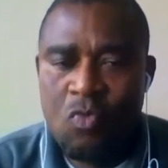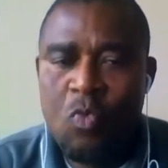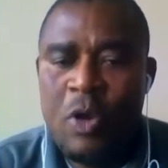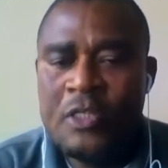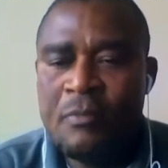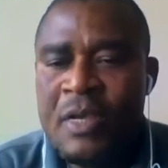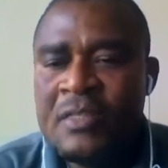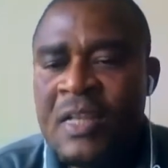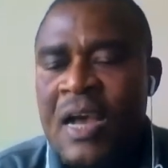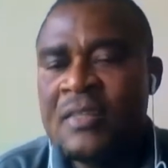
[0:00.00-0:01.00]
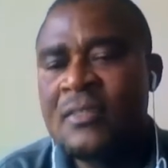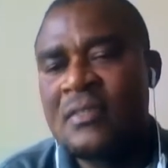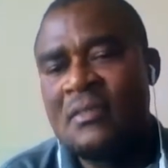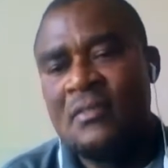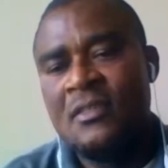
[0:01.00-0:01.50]
which means that
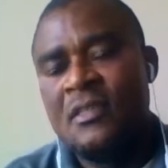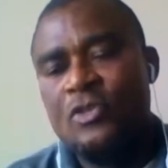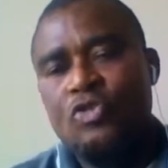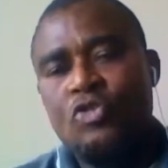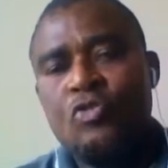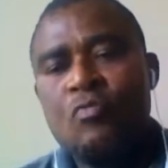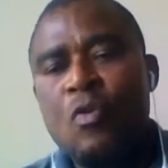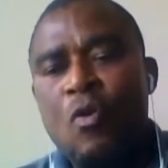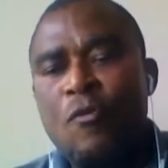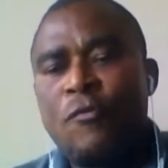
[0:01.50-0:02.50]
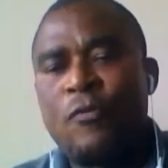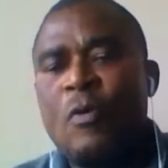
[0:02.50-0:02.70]
you move